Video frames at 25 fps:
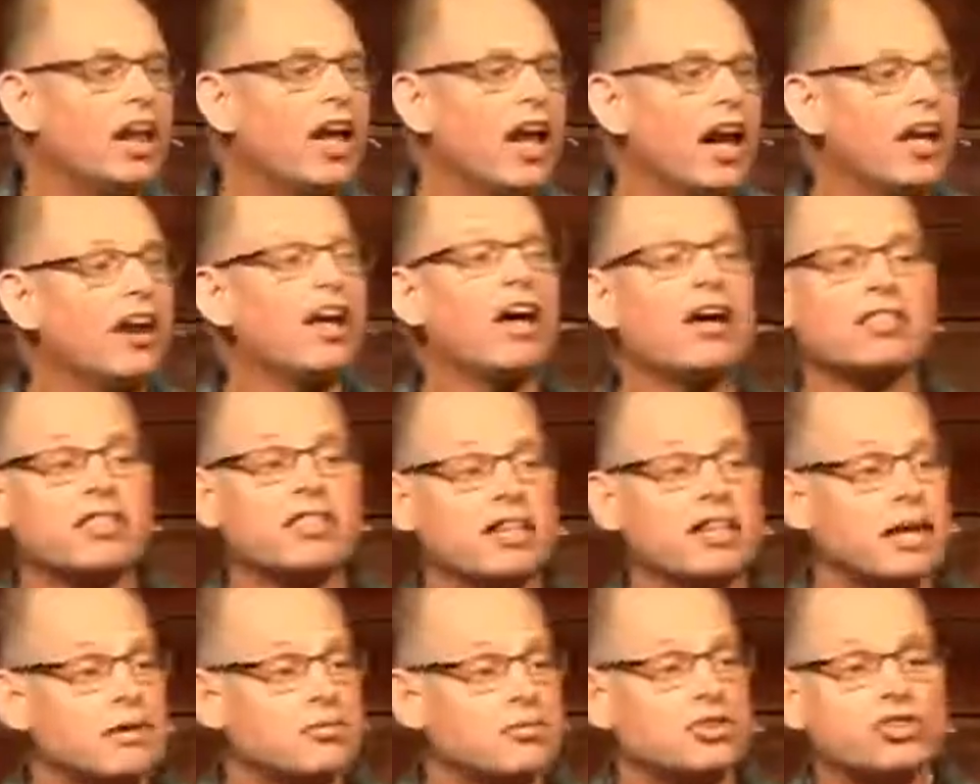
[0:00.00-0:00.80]
And I think
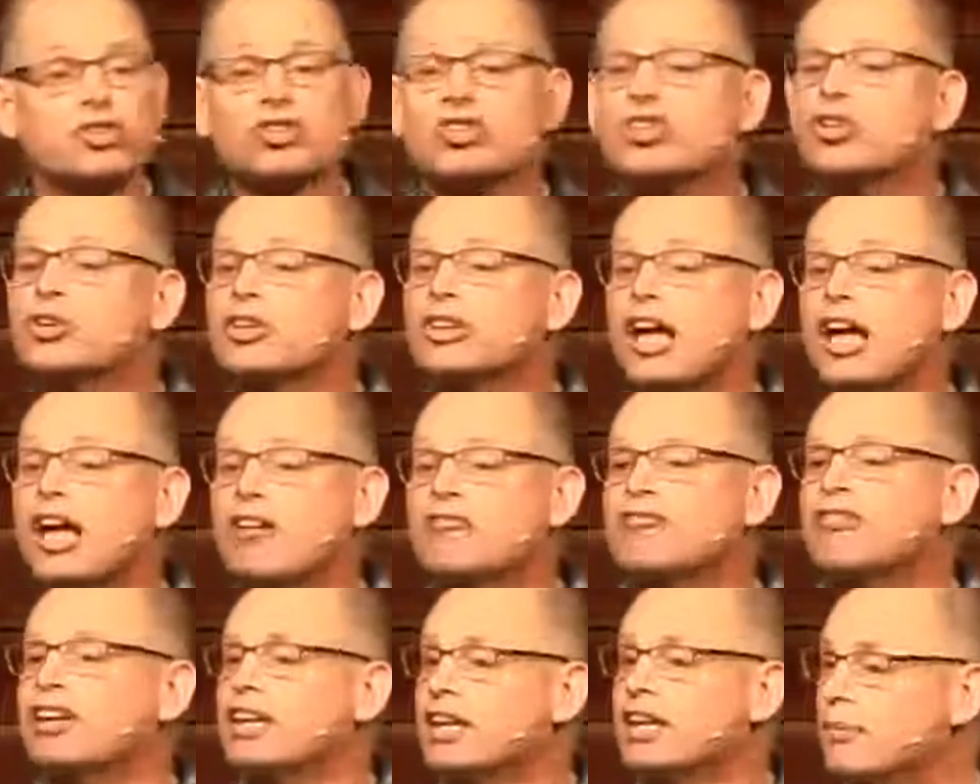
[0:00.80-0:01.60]
Ipswich are doing that
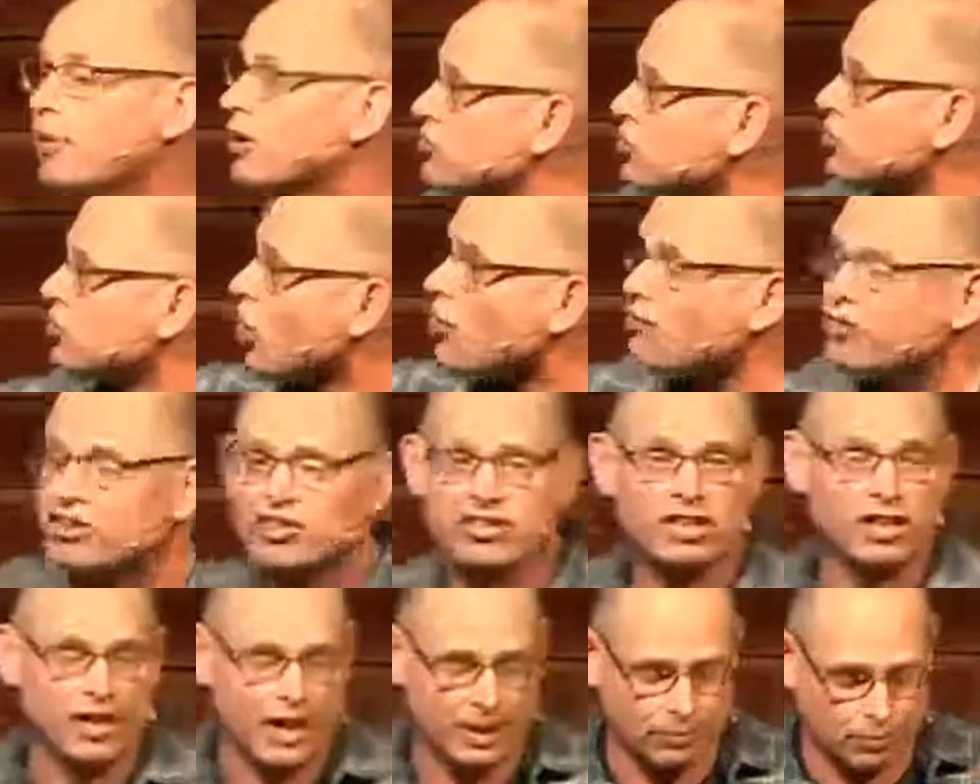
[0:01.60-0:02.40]
really well. So
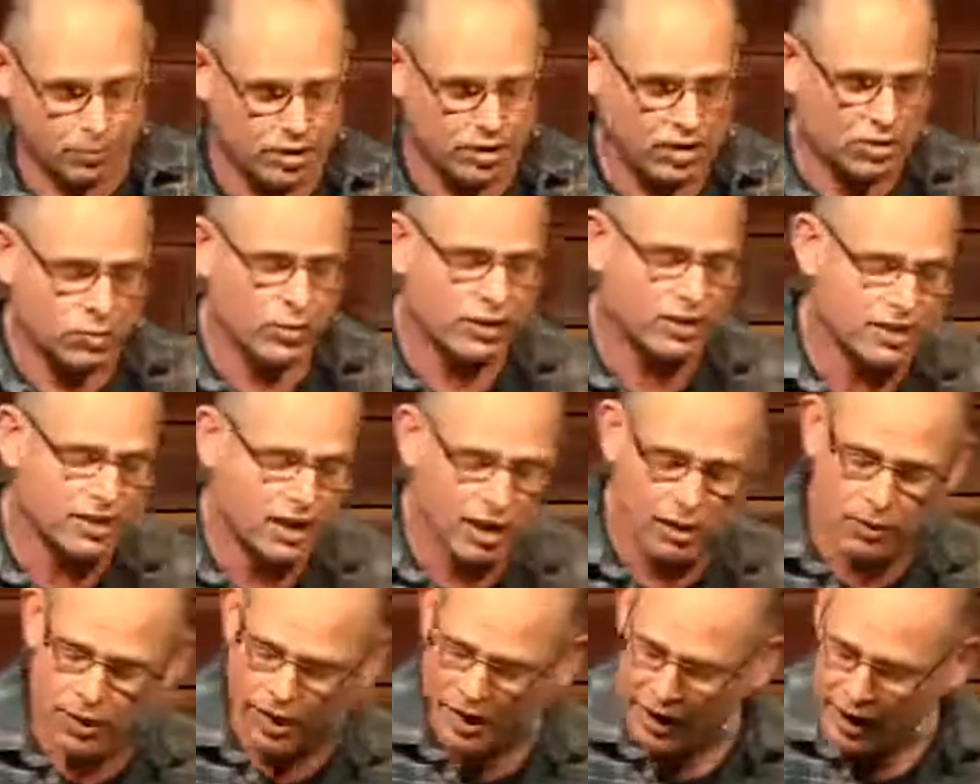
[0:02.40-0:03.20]
obviously Ipswich wins that
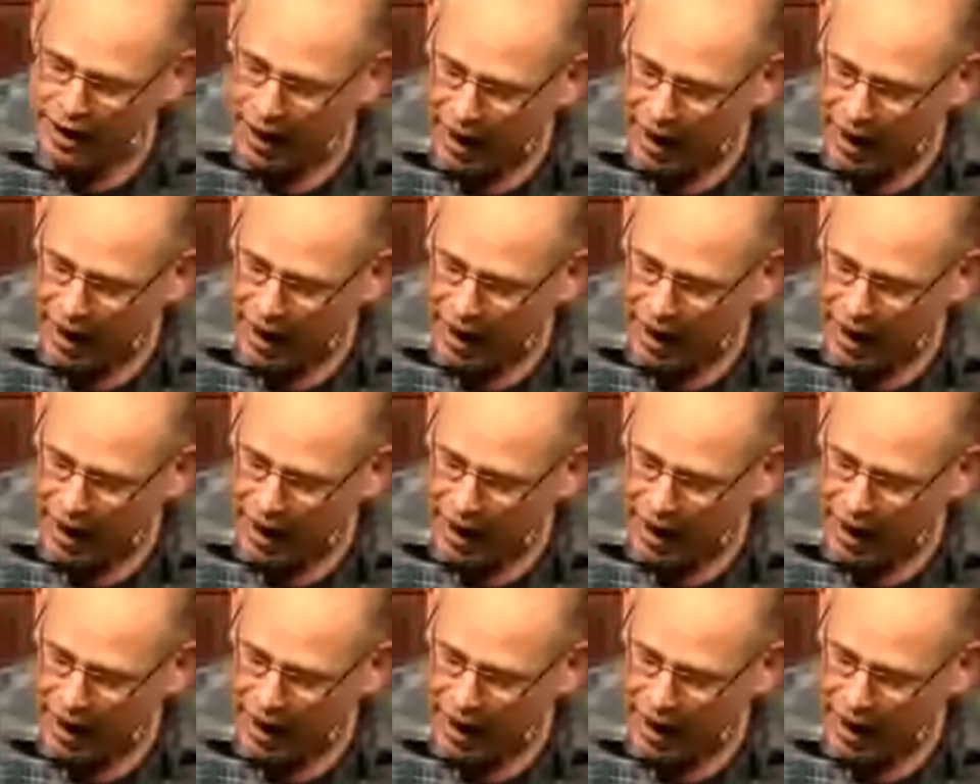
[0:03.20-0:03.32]
one.